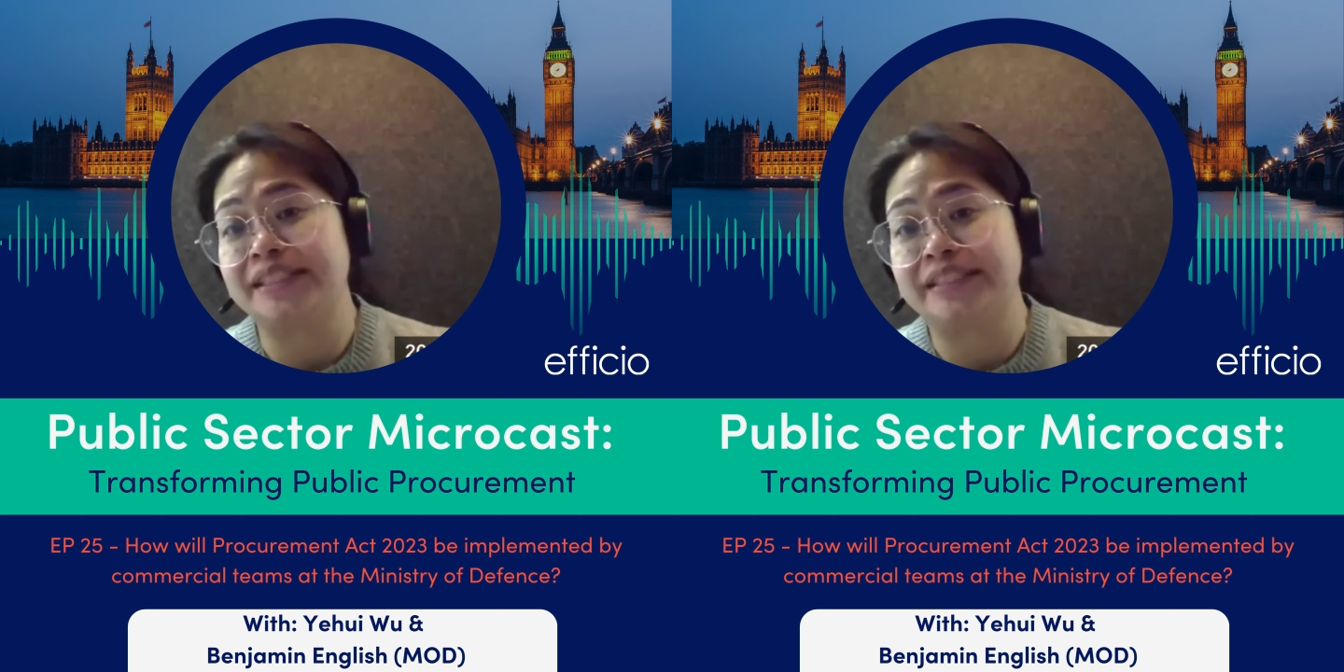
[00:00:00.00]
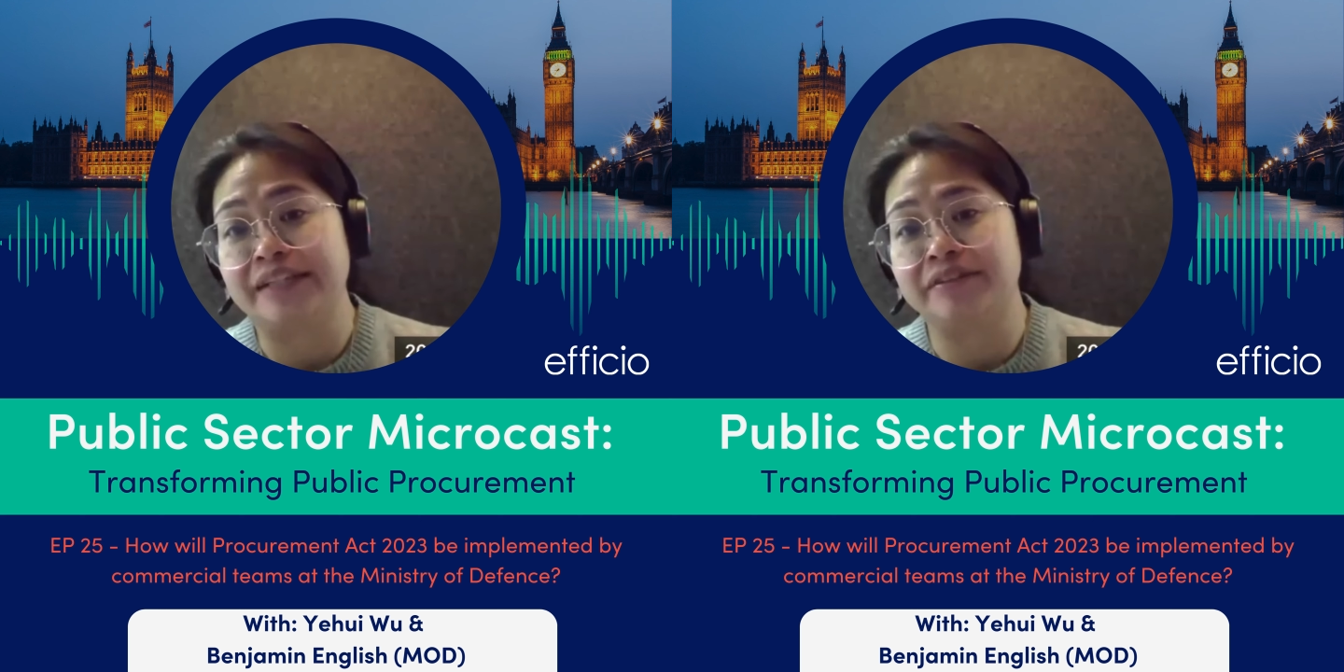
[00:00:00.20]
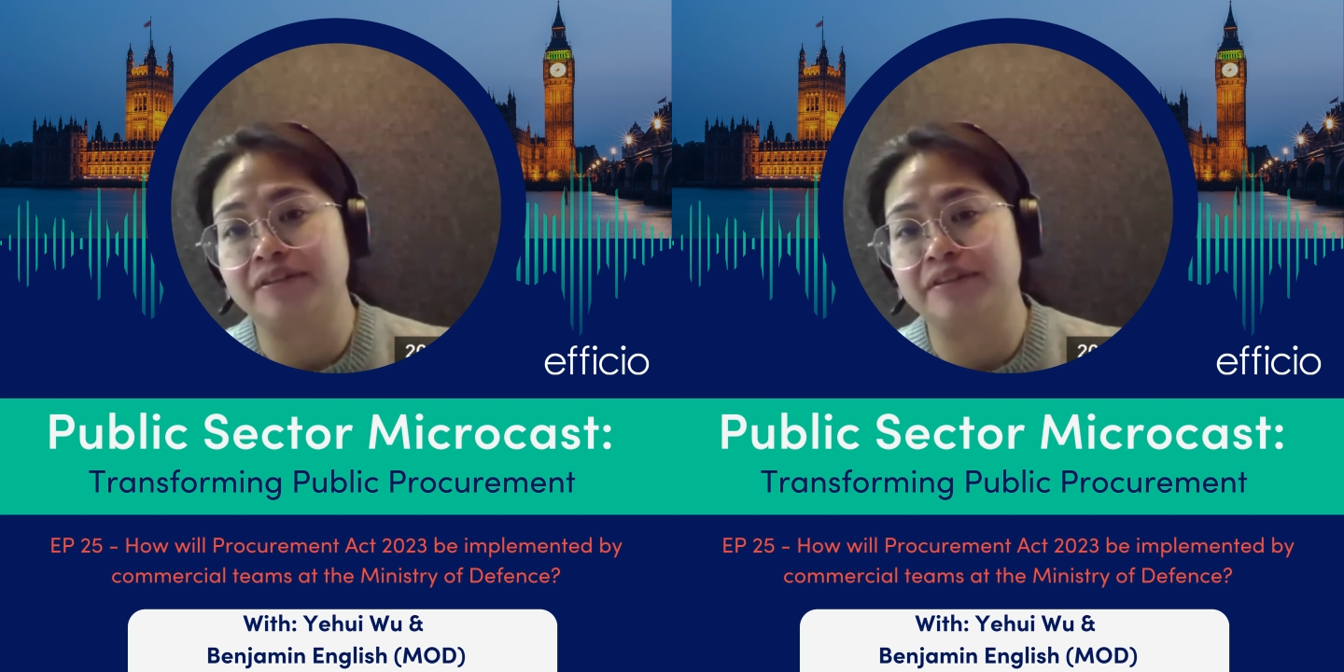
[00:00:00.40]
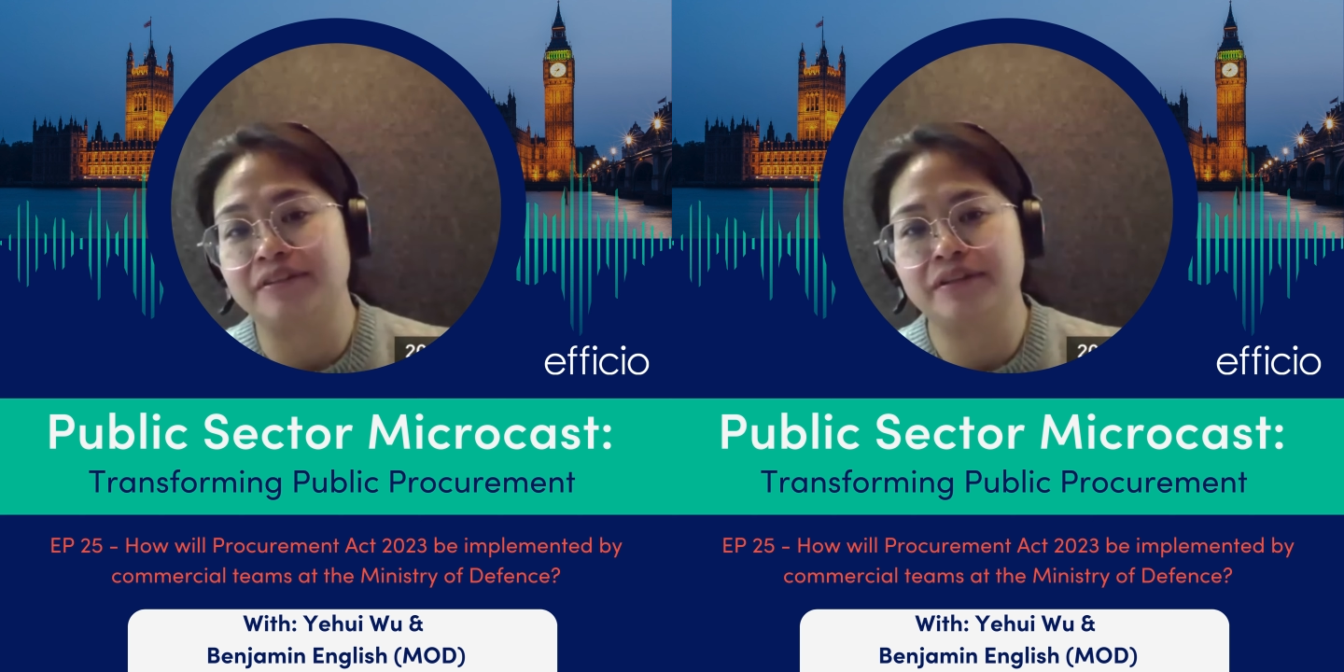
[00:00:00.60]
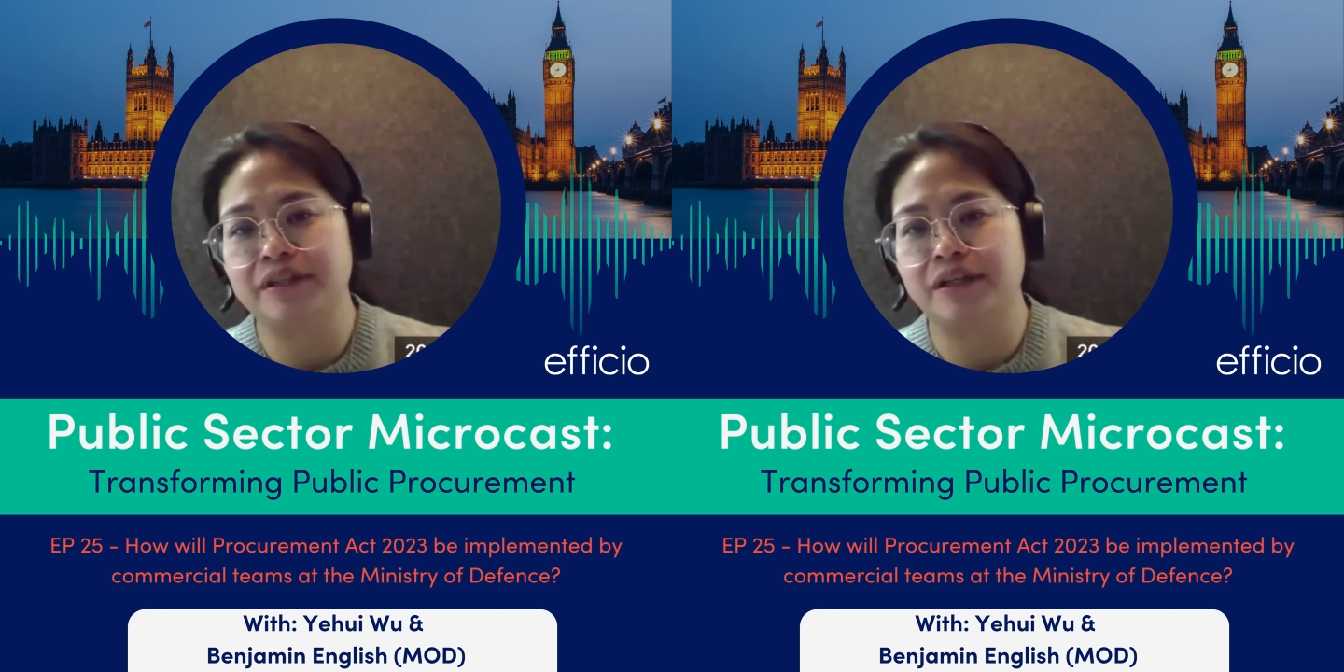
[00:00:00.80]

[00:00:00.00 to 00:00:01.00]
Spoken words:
the data